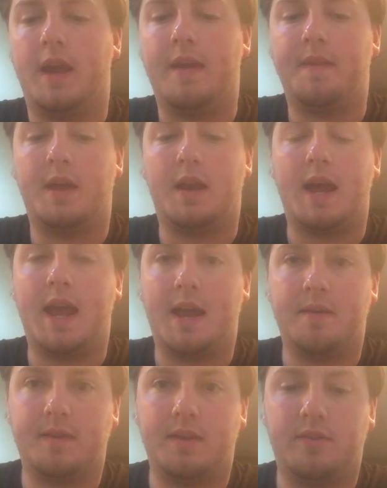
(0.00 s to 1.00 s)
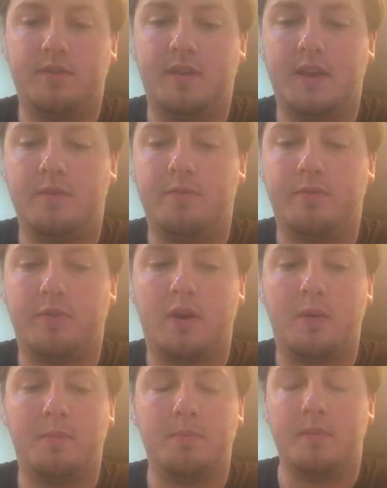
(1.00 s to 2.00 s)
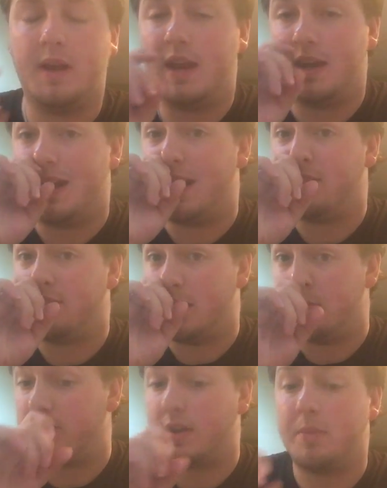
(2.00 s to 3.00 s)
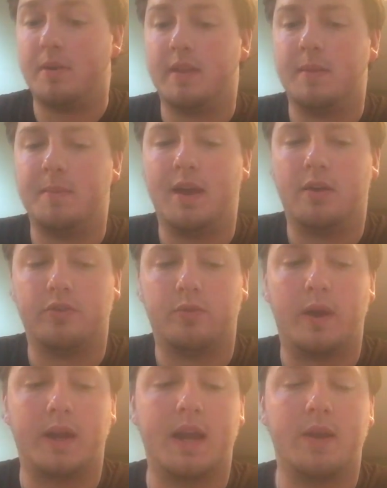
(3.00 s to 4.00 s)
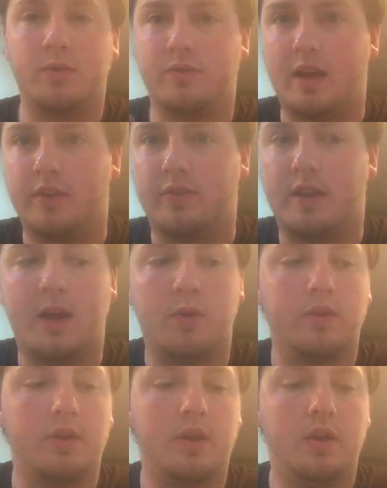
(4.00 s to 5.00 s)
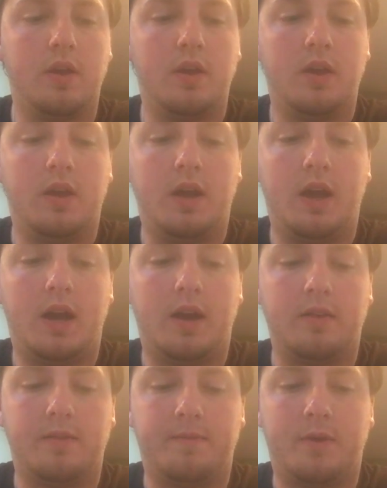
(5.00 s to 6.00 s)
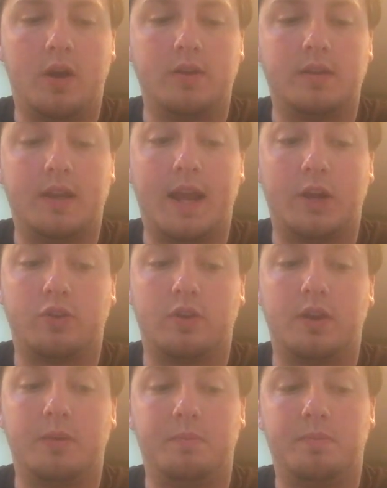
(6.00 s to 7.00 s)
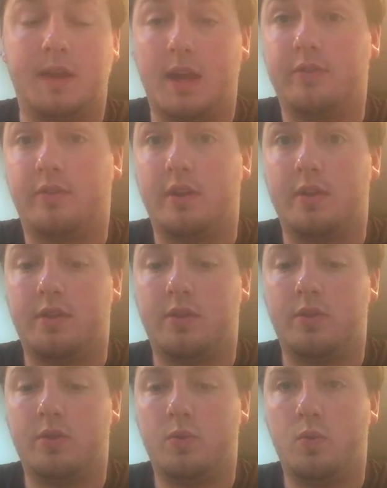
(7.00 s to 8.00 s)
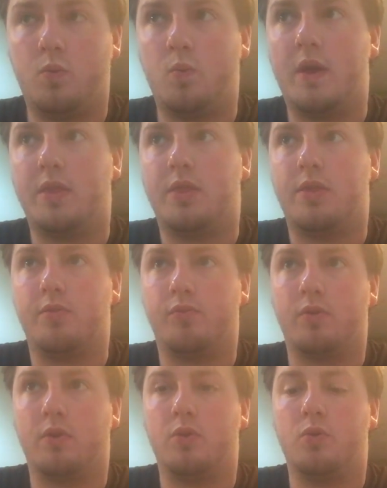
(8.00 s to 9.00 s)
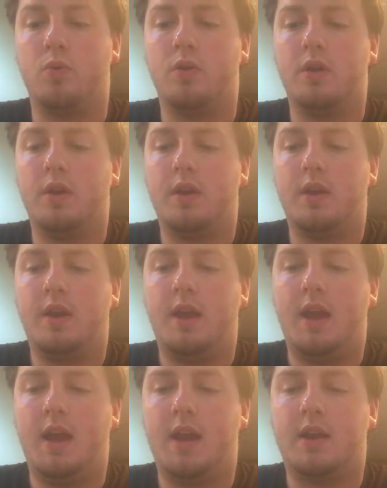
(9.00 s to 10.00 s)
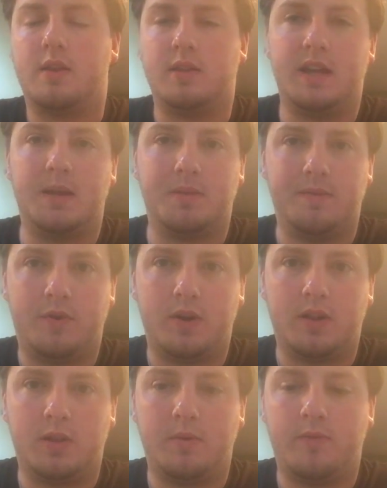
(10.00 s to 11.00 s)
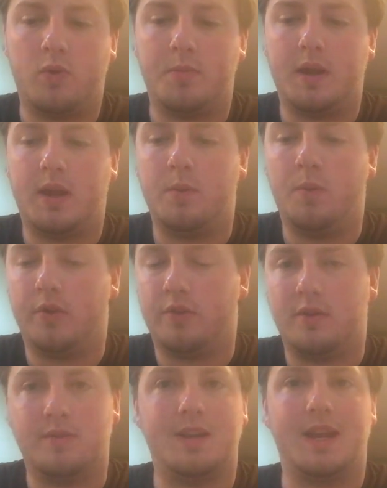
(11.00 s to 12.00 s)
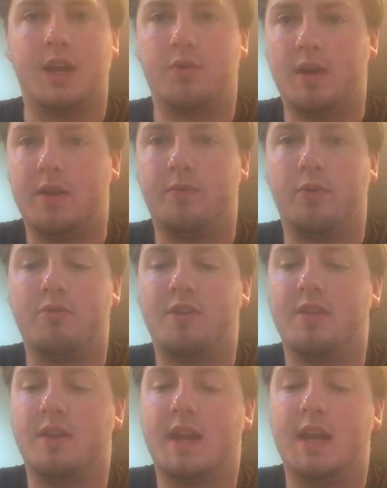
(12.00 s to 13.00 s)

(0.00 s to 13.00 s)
And then I have a Sid from 89 Sabers coming in the mail, so I kind of was testing out the font, and actually Kasith went through and cleaned up the font a little bit for me. He wasn't taking credit for it or anything.